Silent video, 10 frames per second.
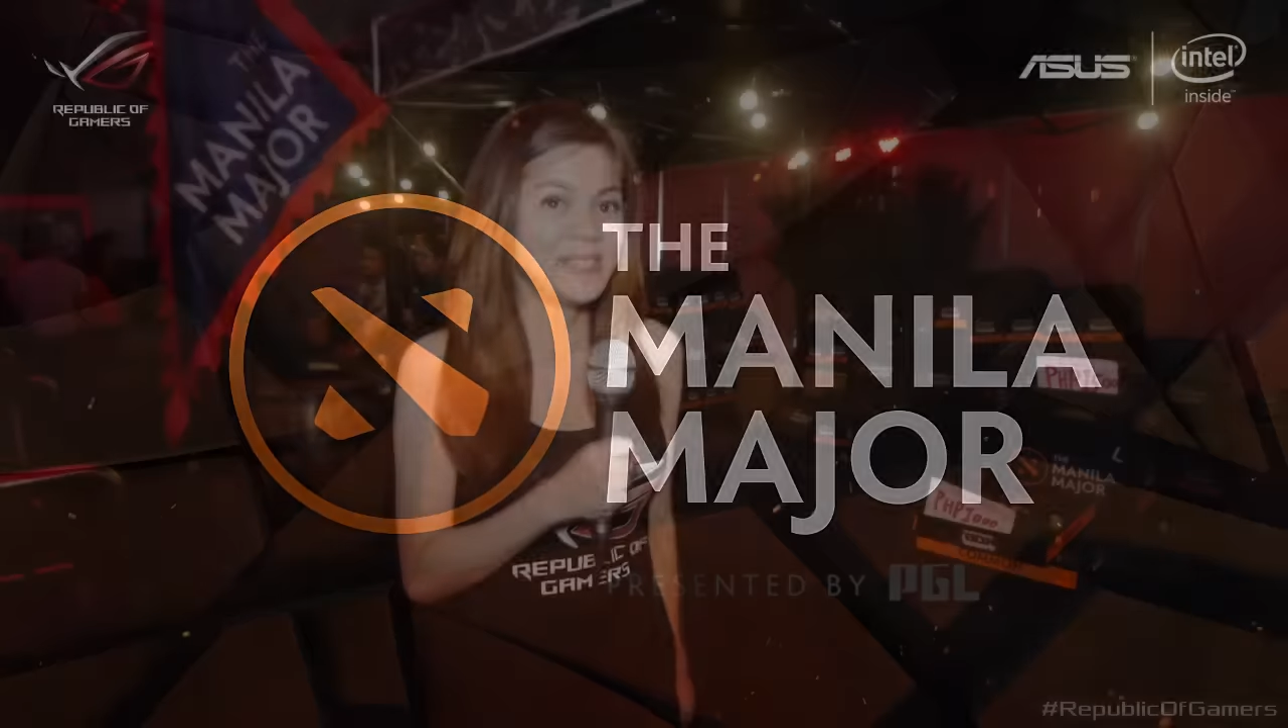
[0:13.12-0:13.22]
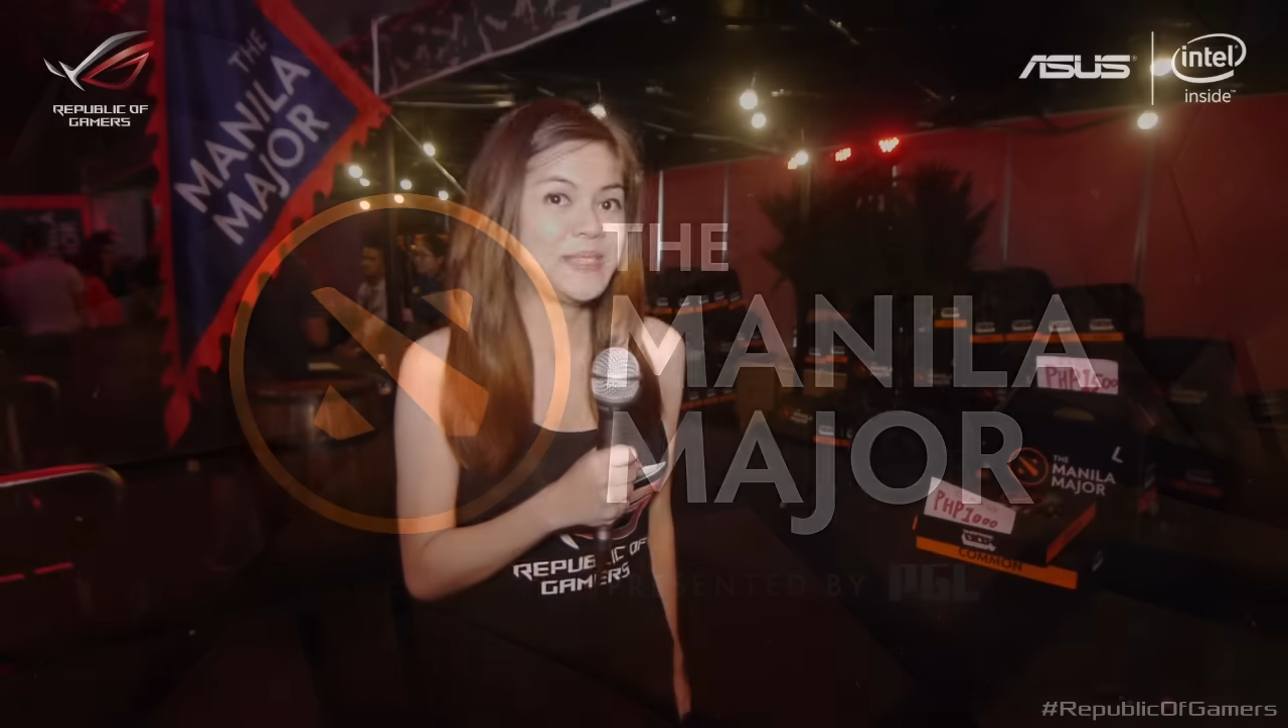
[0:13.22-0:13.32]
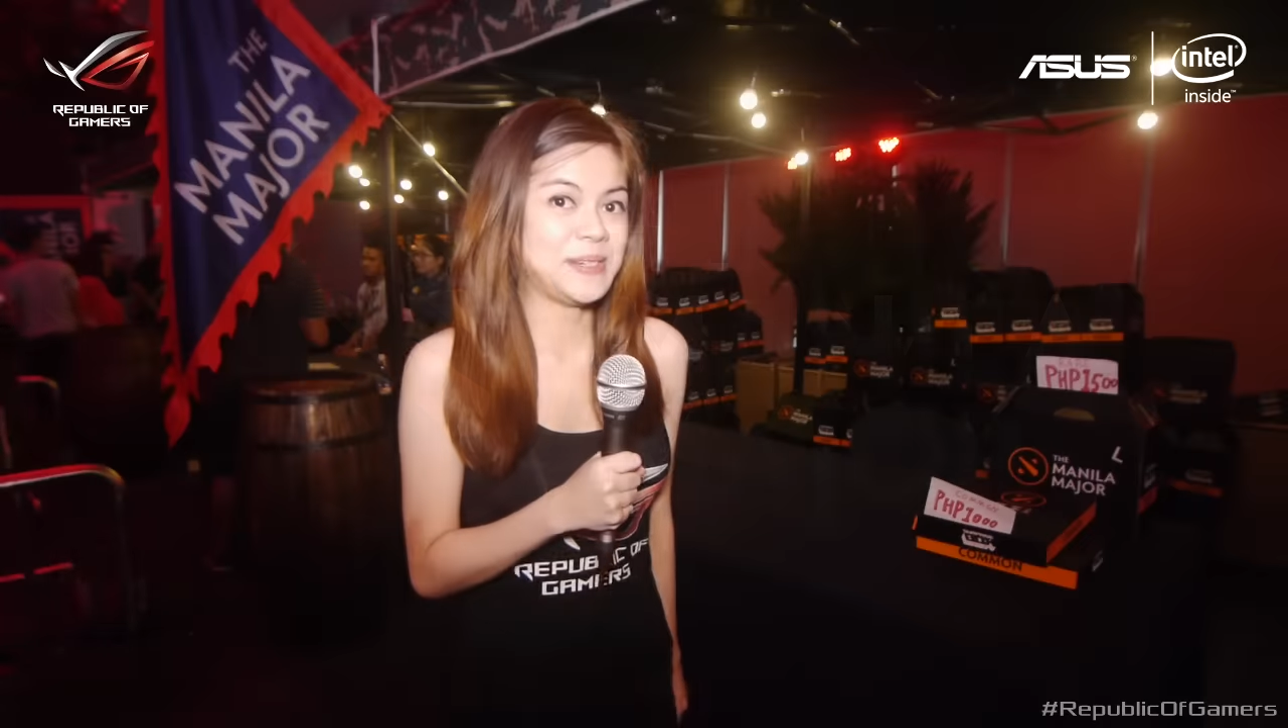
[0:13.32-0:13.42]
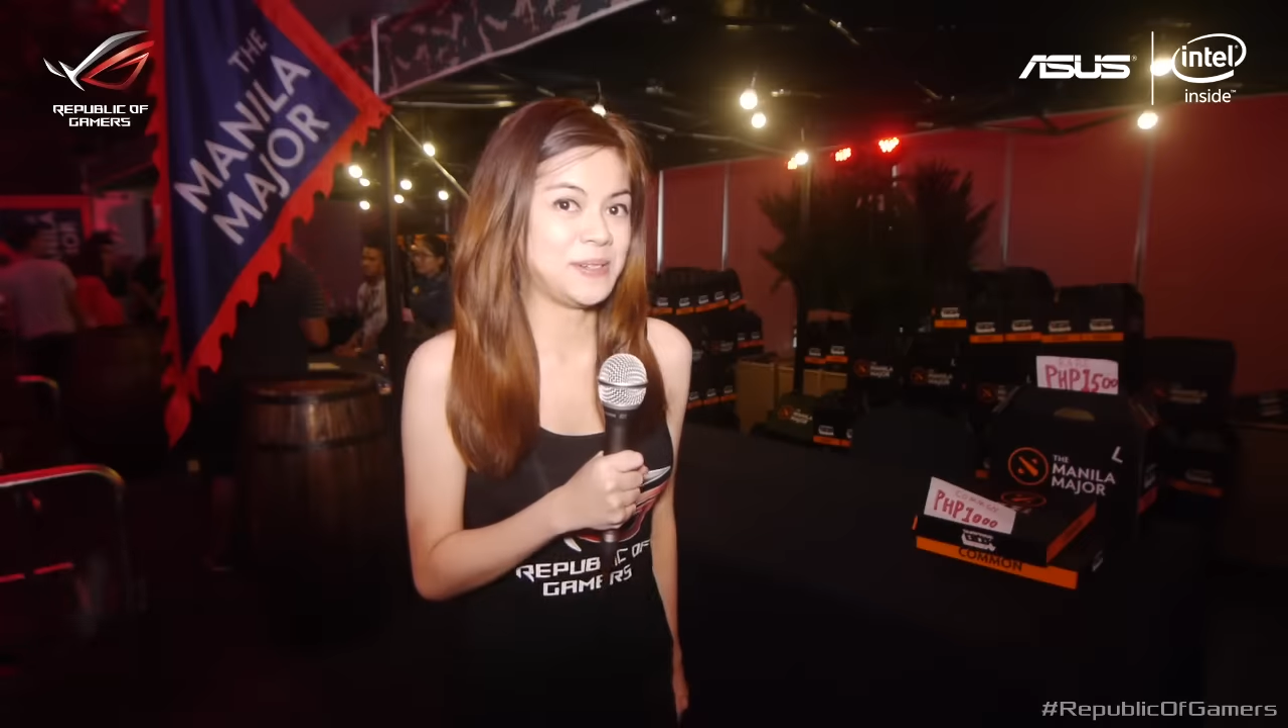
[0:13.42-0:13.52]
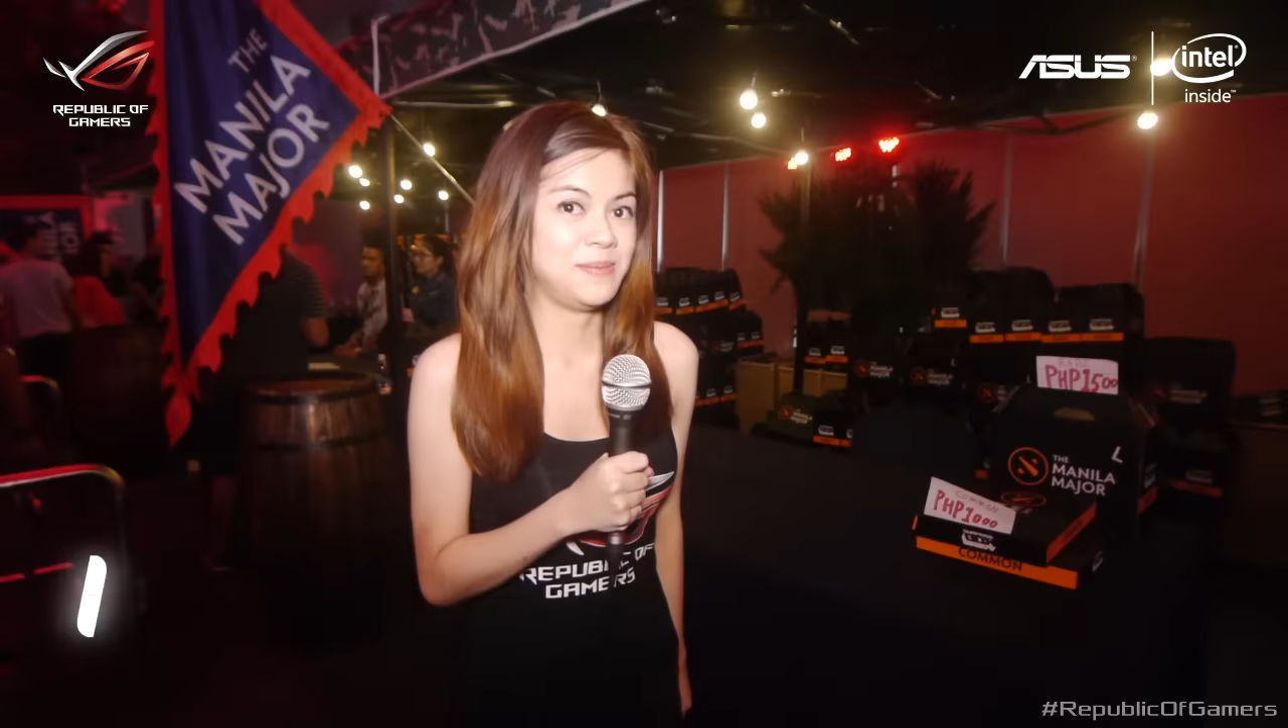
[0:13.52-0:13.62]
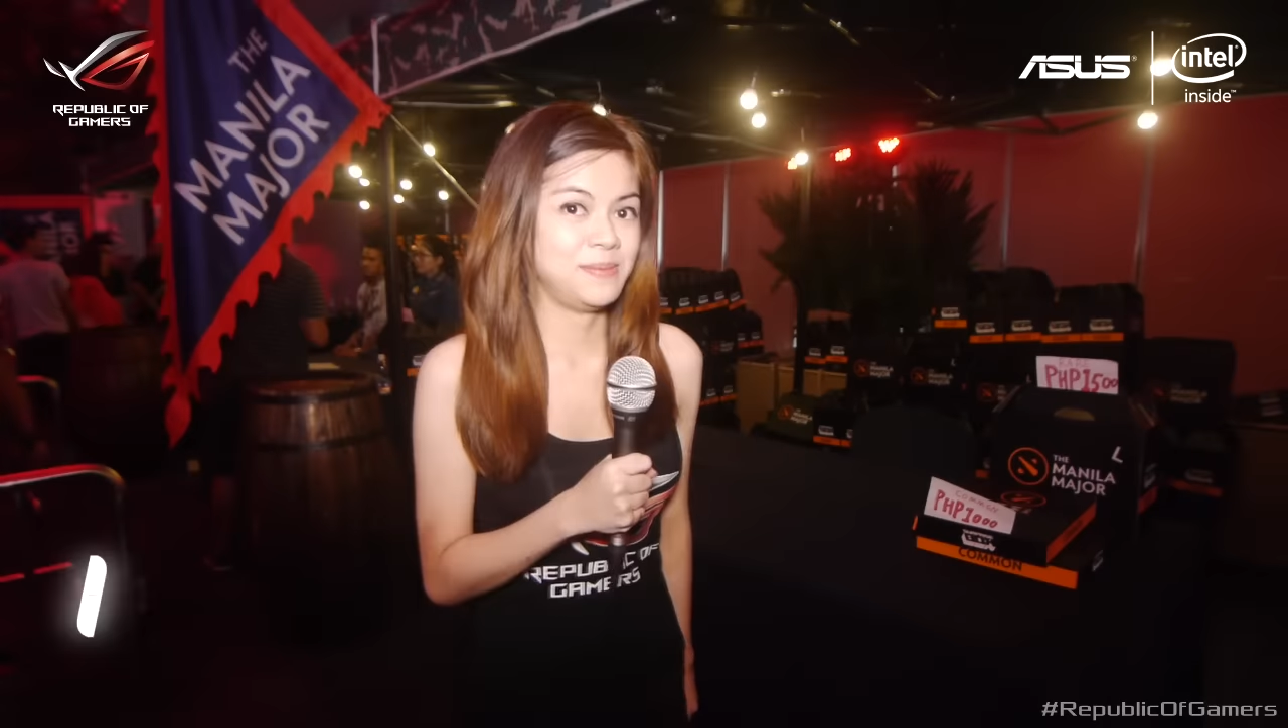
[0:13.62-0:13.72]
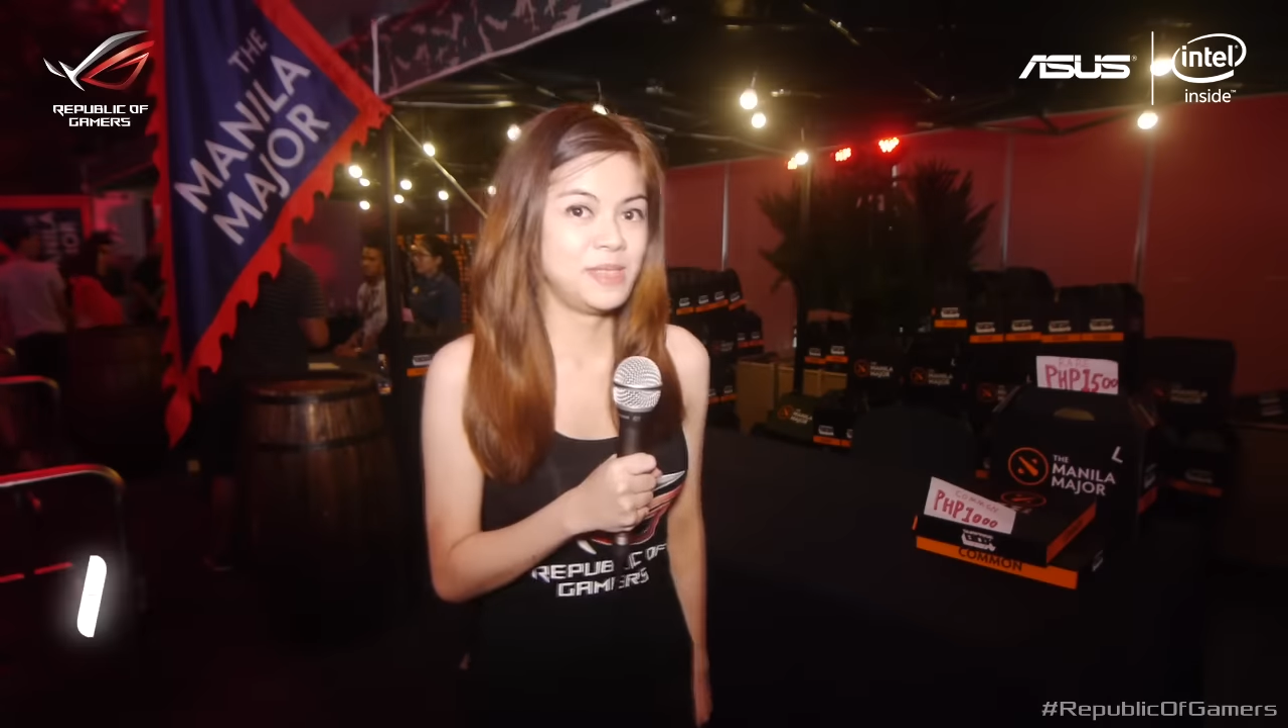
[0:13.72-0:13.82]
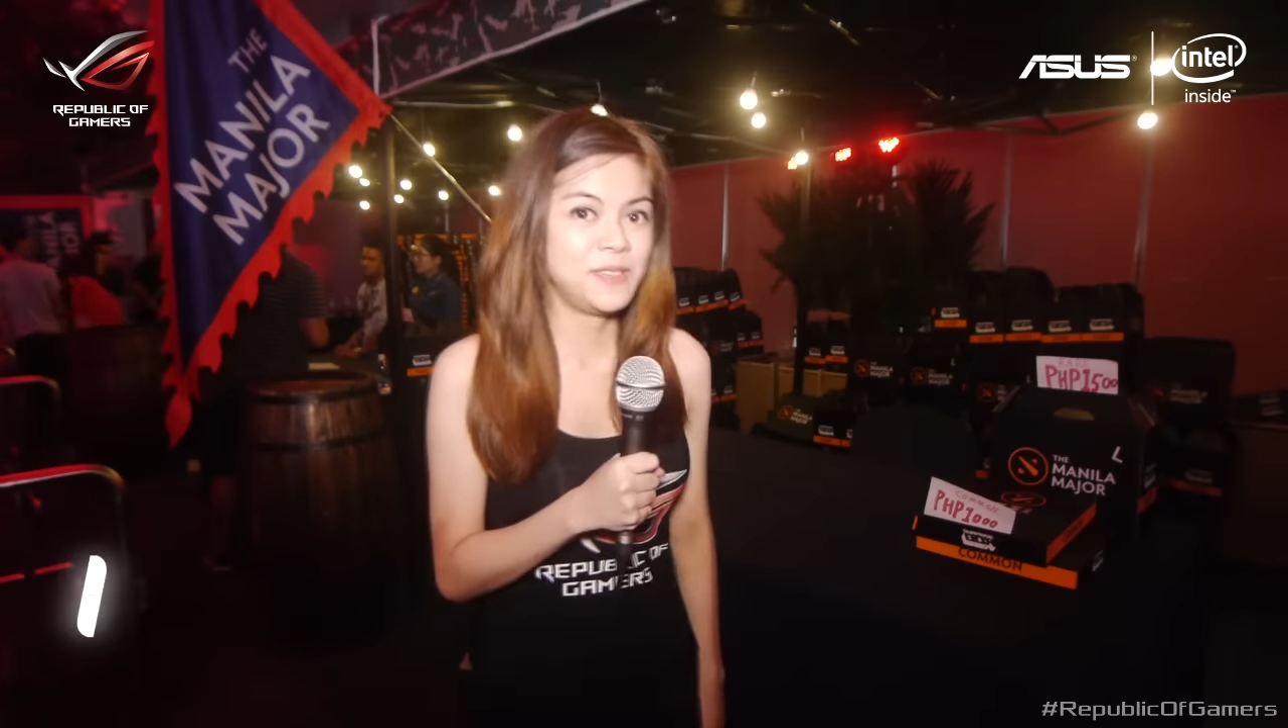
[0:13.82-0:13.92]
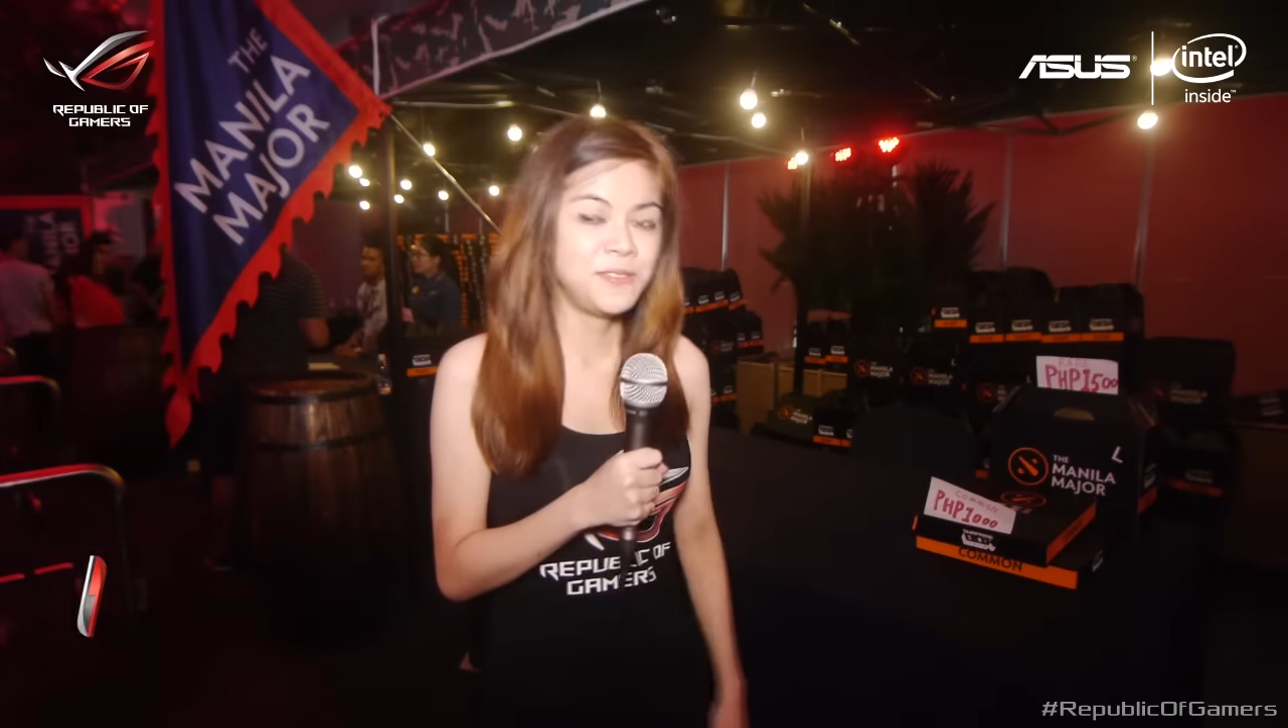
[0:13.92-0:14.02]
So, the